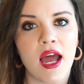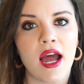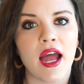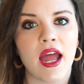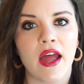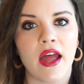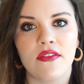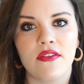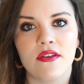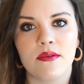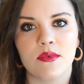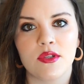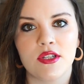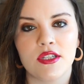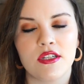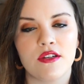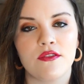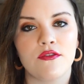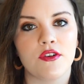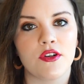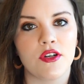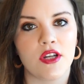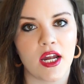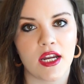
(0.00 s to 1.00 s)
I had them
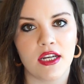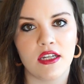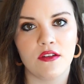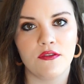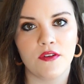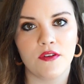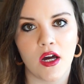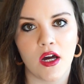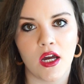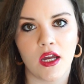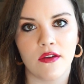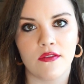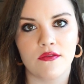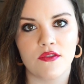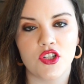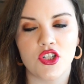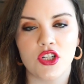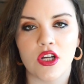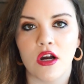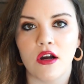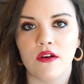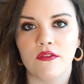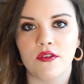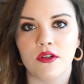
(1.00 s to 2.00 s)
listed for $95, and
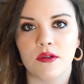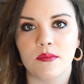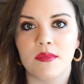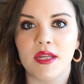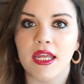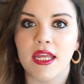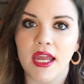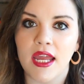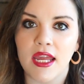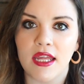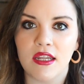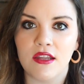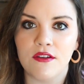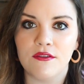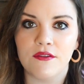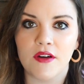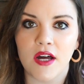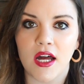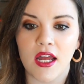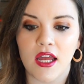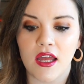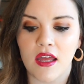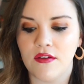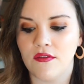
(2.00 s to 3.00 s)
she offered me
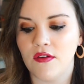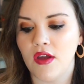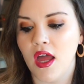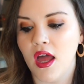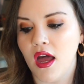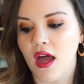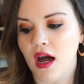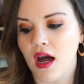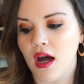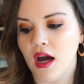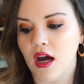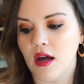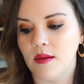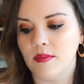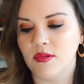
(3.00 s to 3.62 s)
$85, I